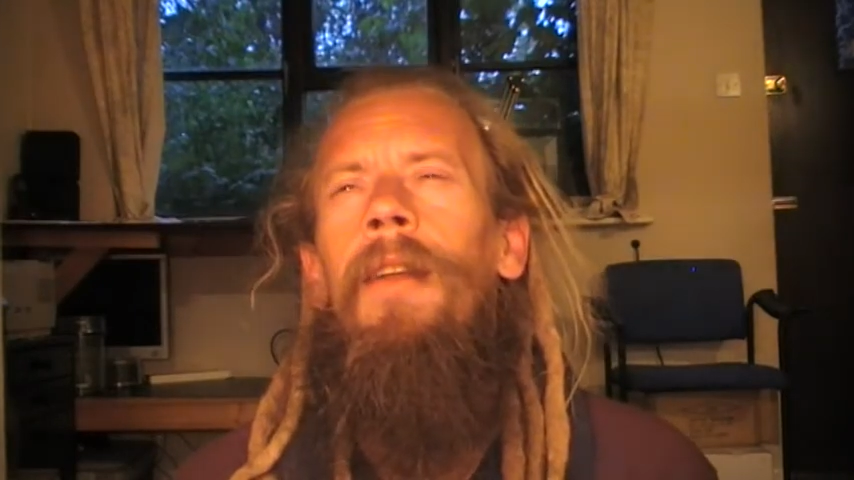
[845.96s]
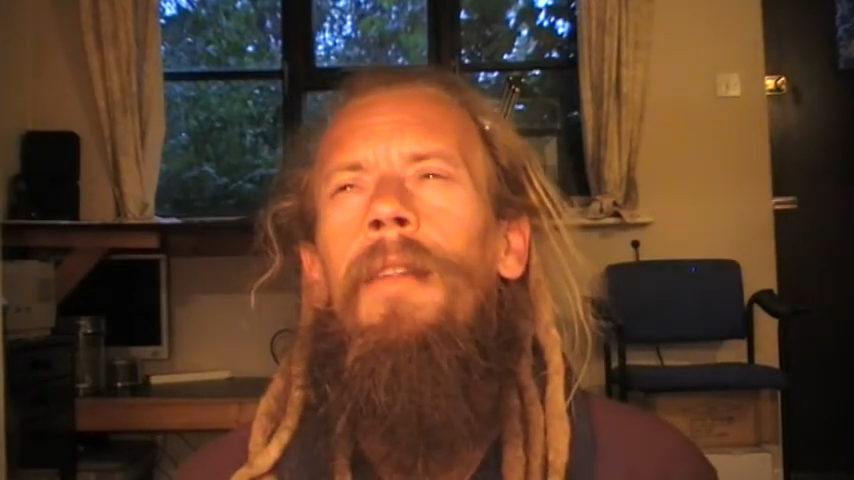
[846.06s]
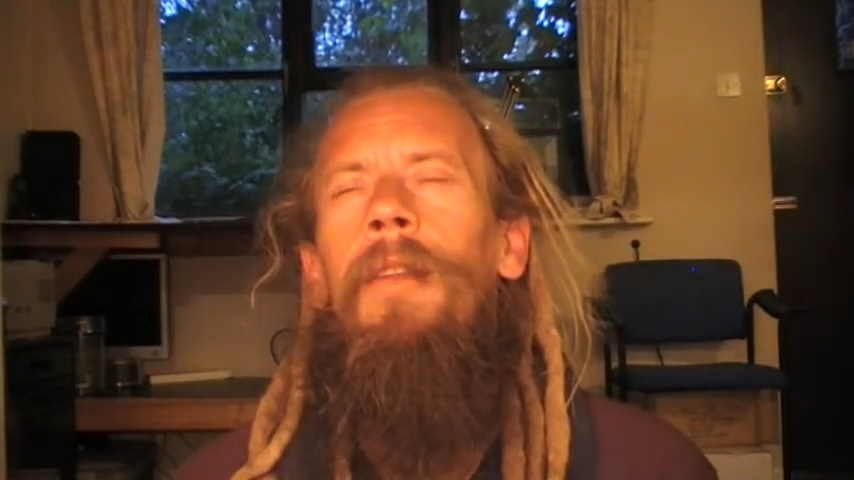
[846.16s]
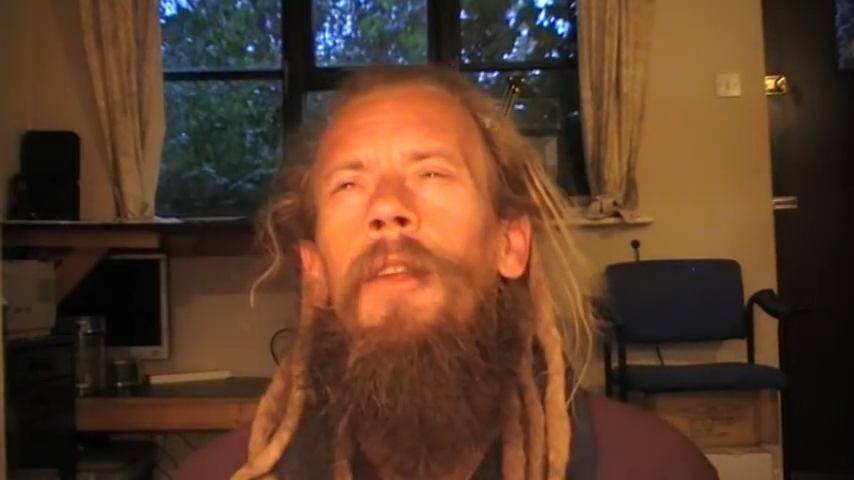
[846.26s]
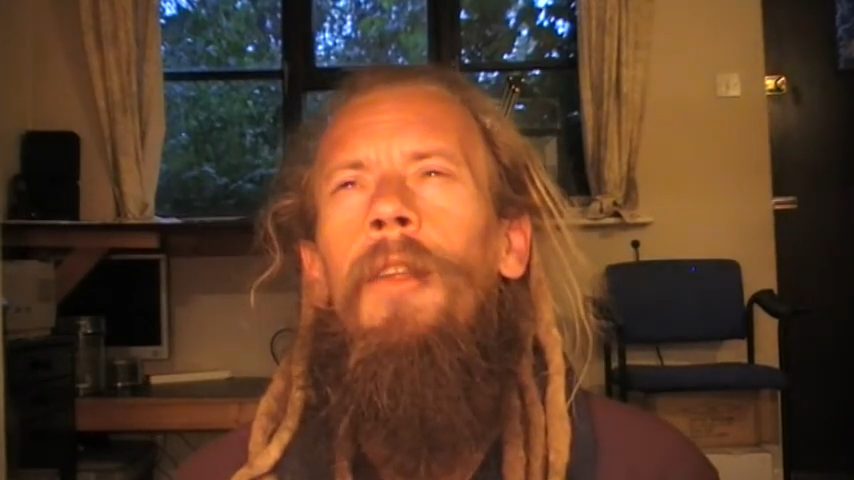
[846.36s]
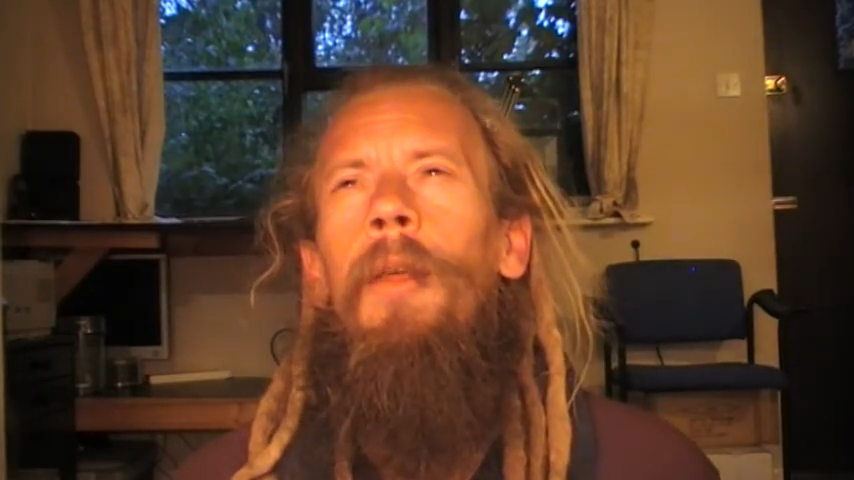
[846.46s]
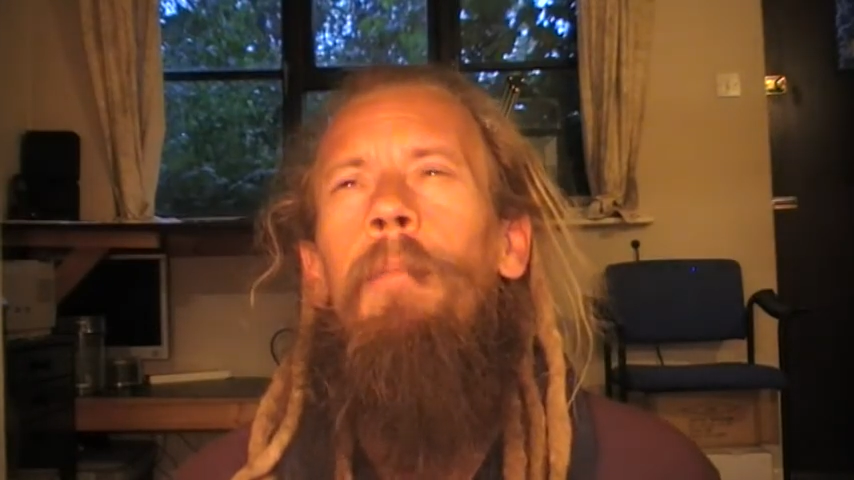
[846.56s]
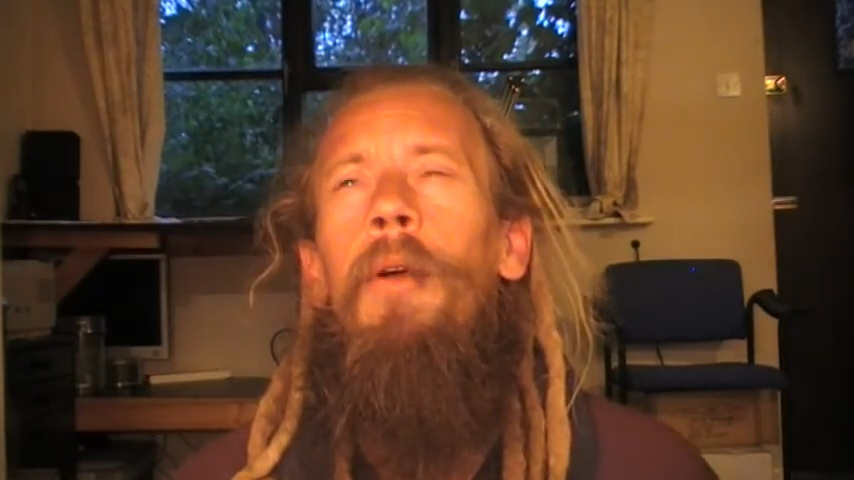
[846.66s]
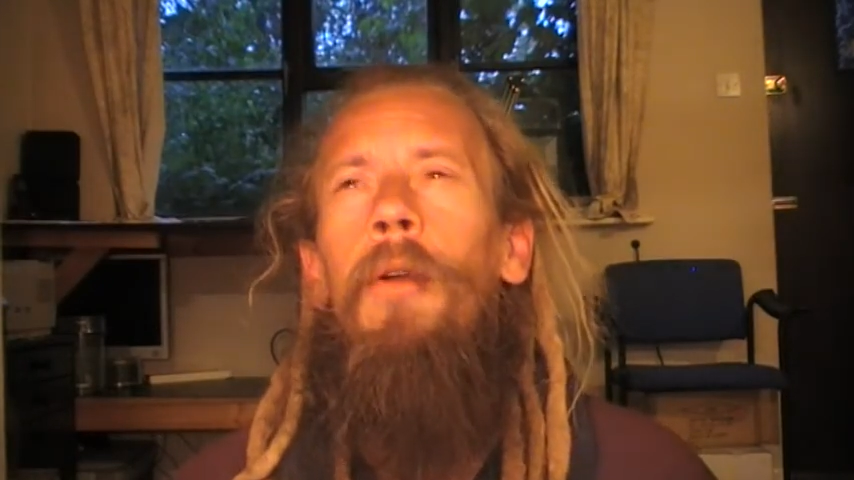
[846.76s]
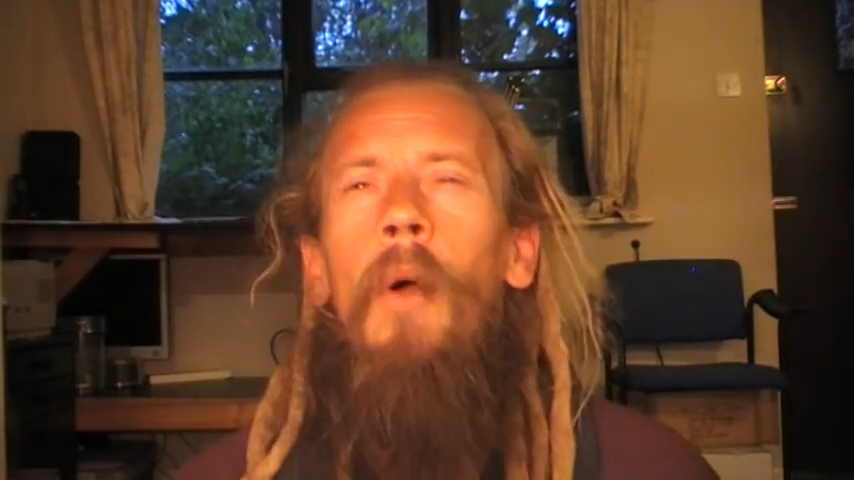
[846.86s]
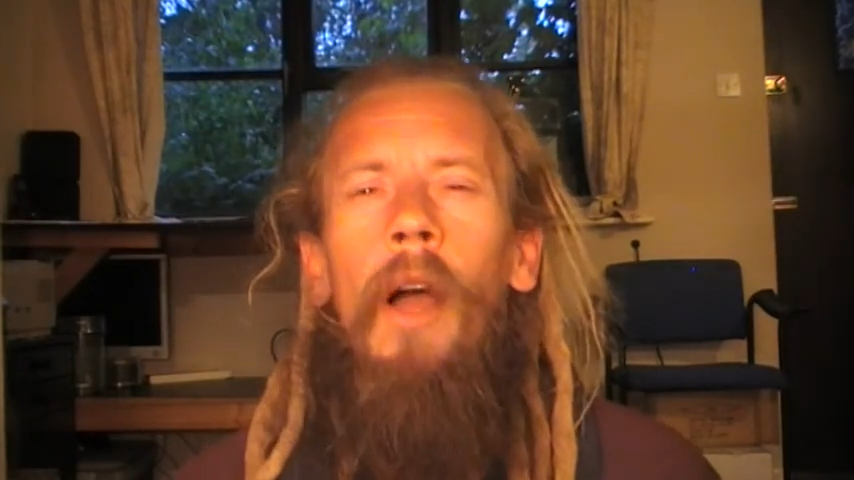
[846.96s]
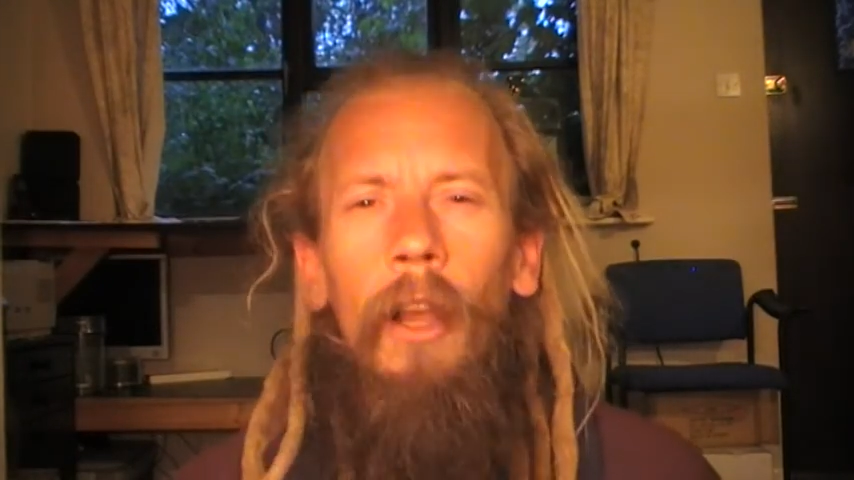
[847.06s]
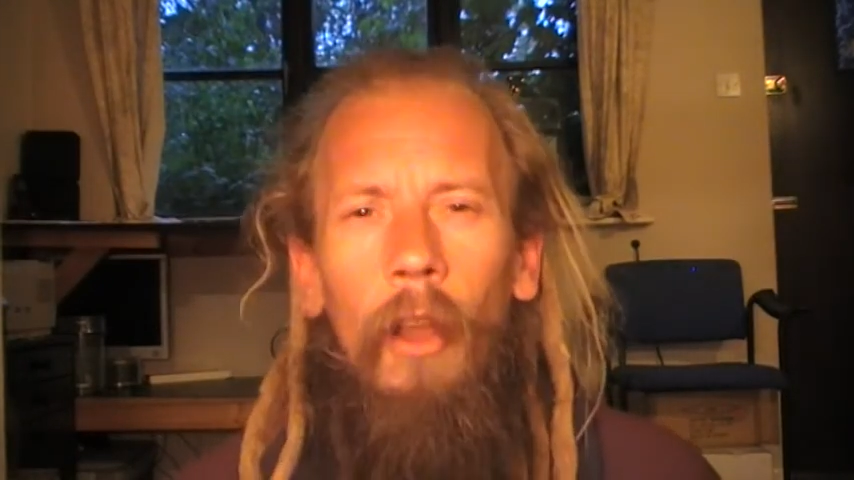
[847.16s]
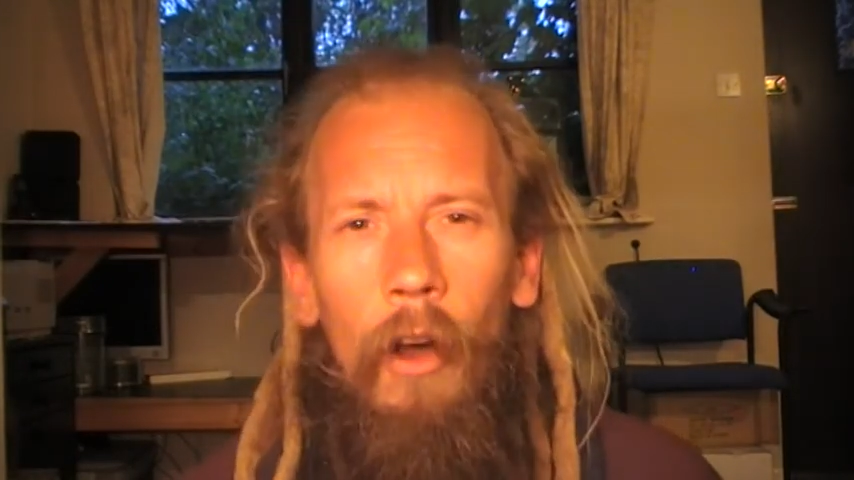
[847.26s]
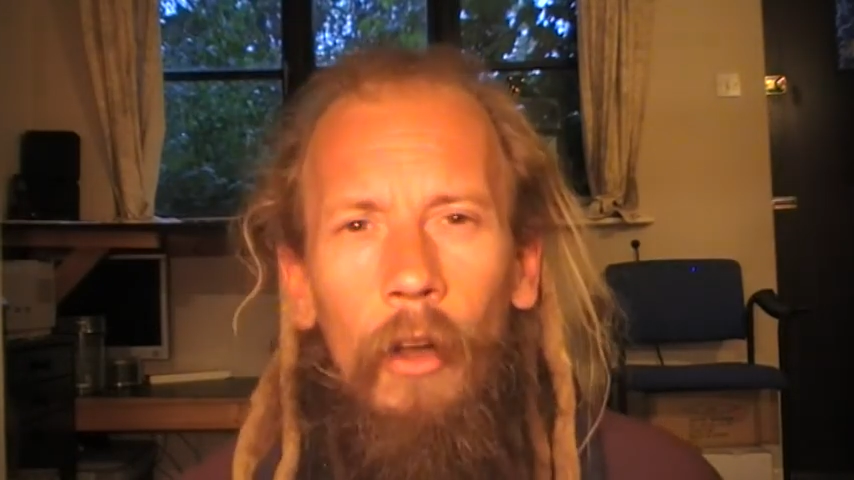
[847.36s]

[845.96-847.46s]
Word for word: you know, they put quite a lot